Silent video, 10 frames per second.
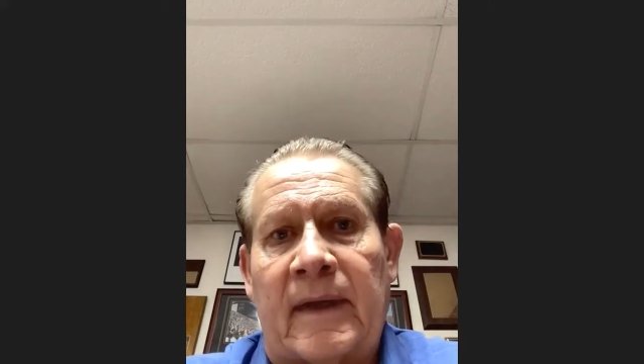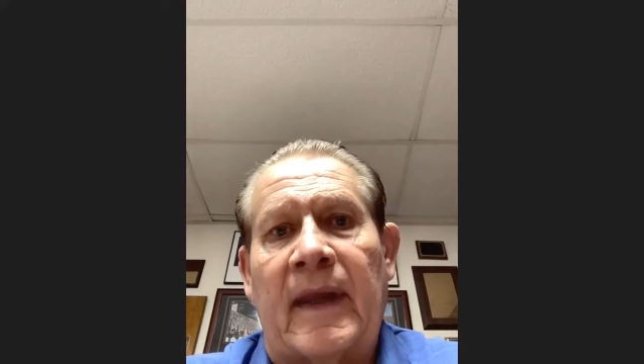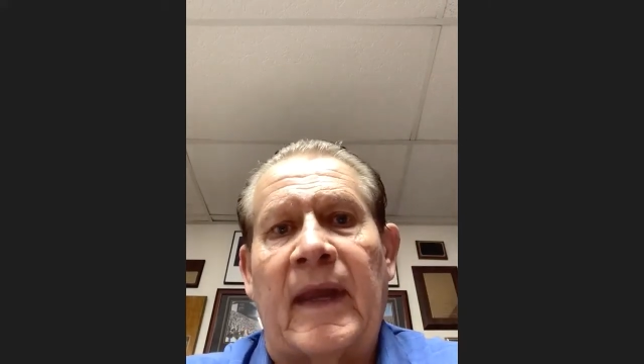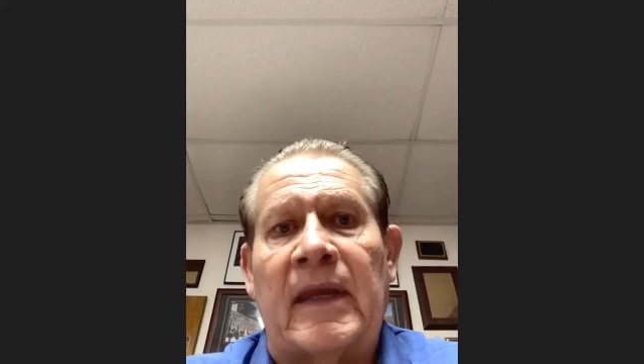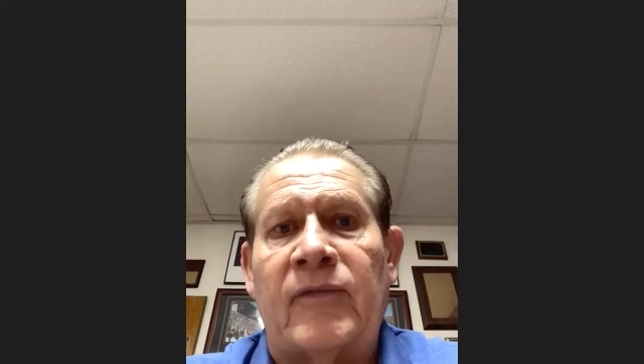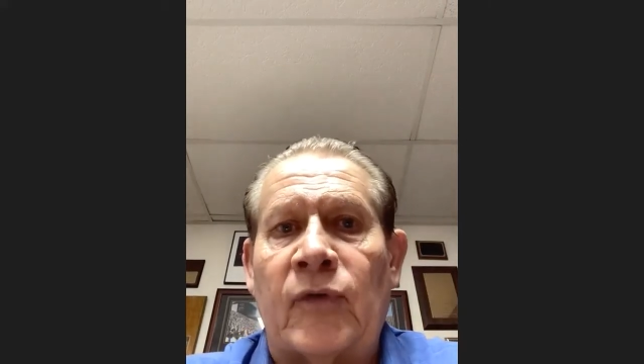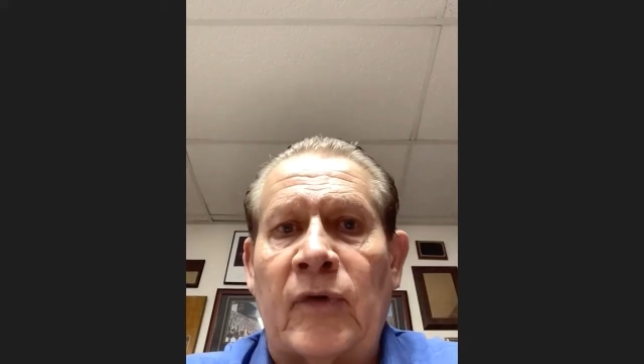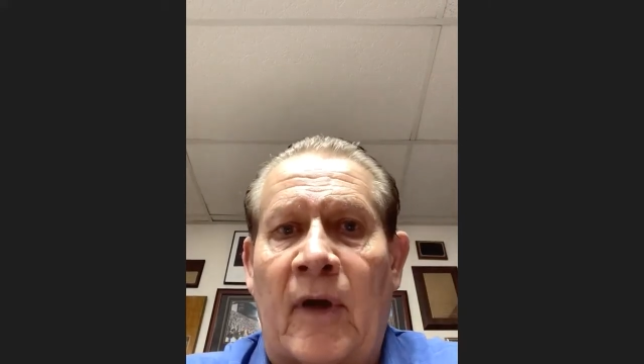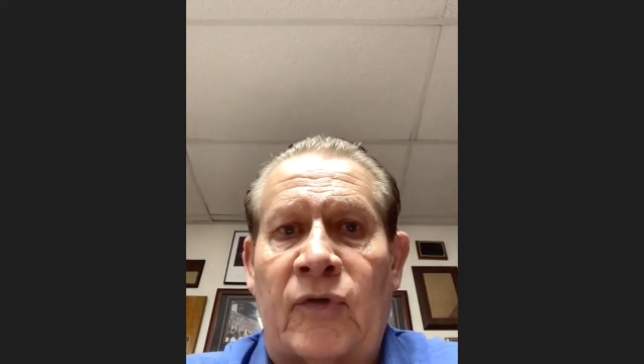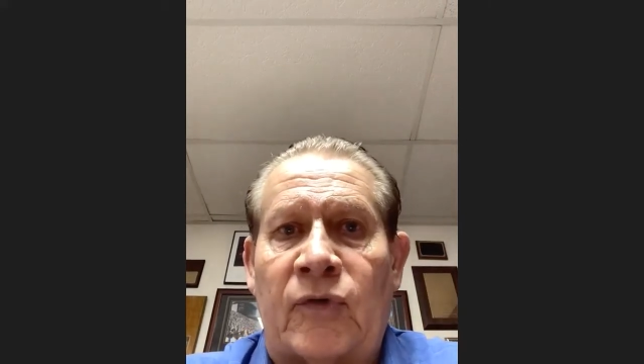And if you're
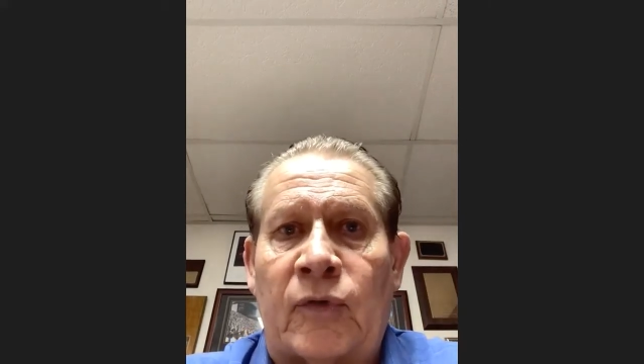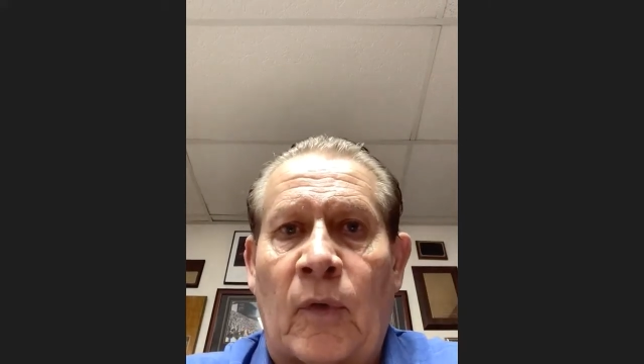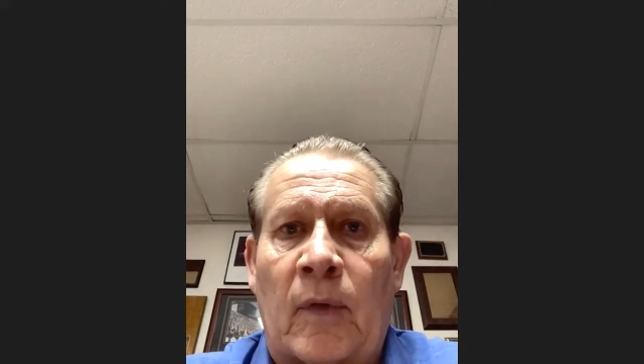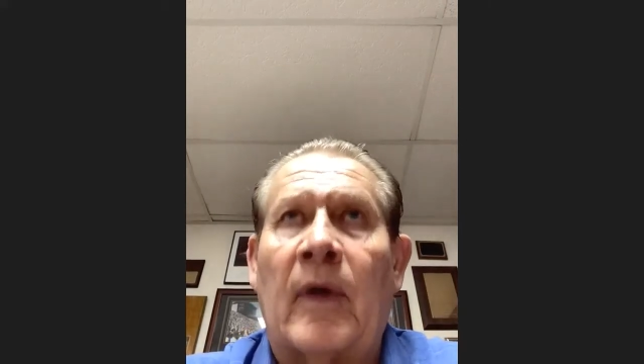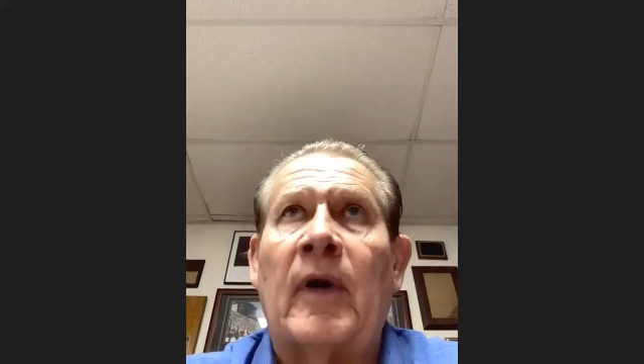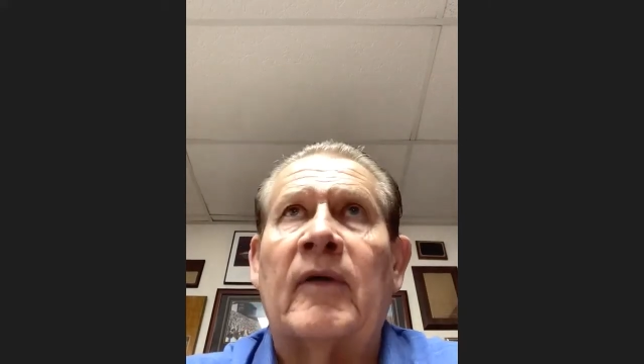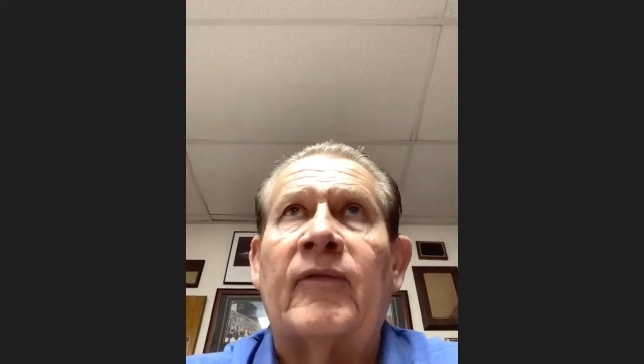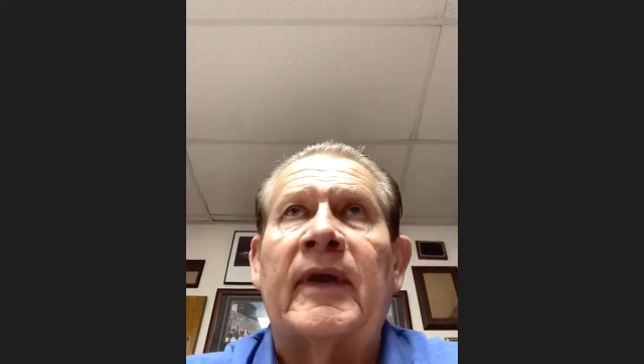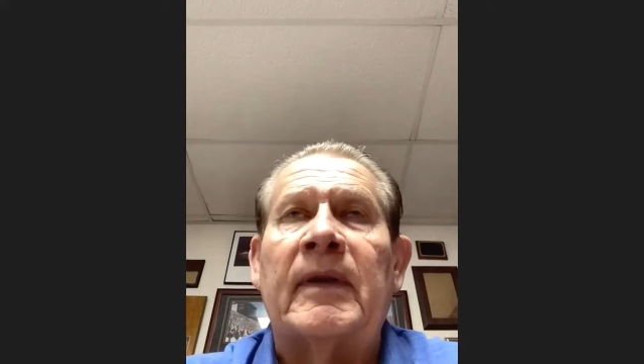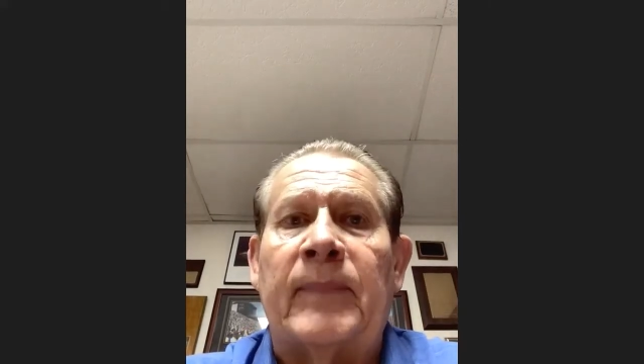not sure of
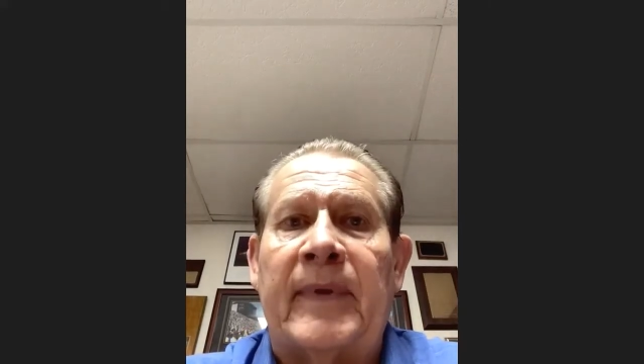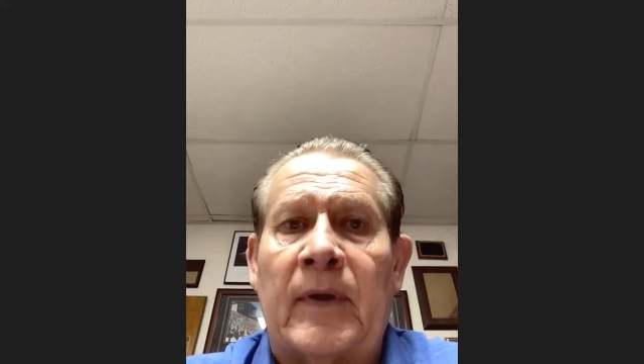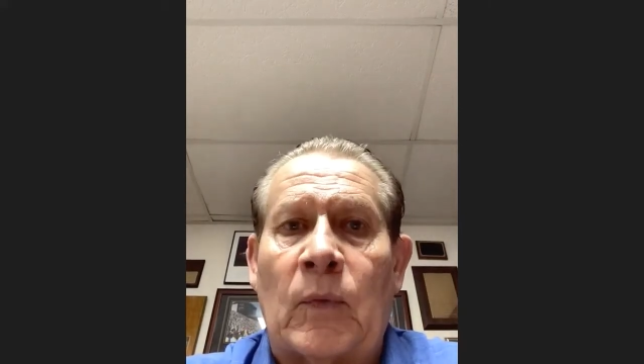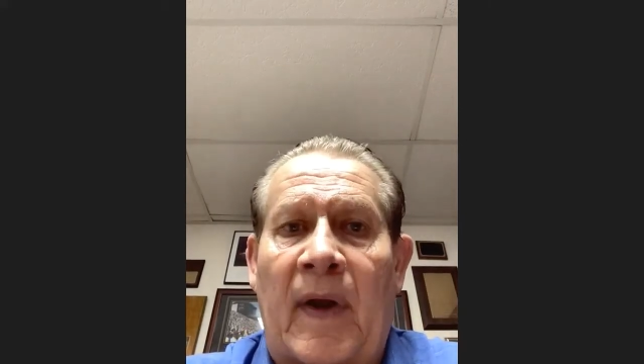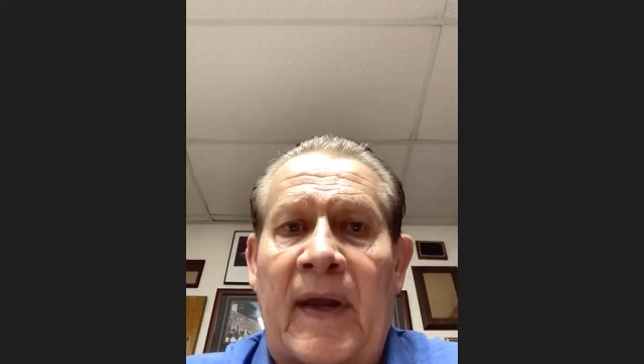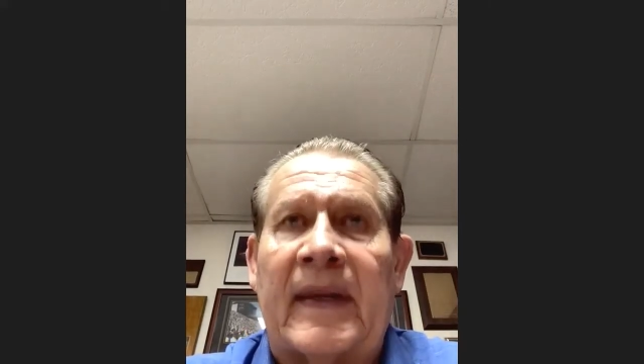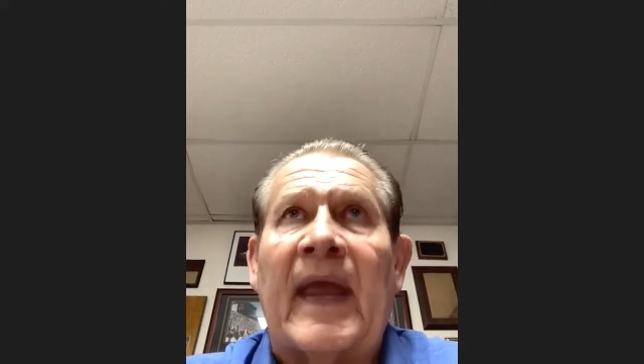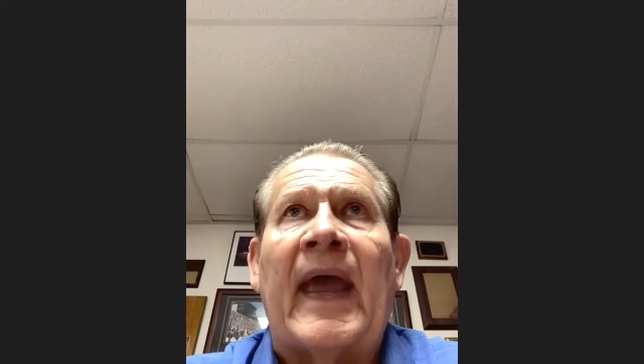it being right,